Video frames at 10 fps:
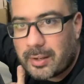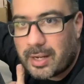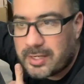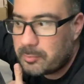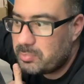I
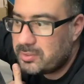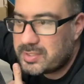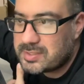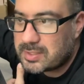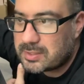didn't build this
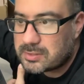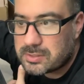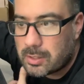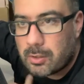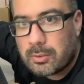thing,
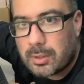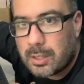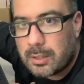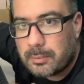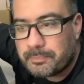
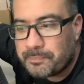so,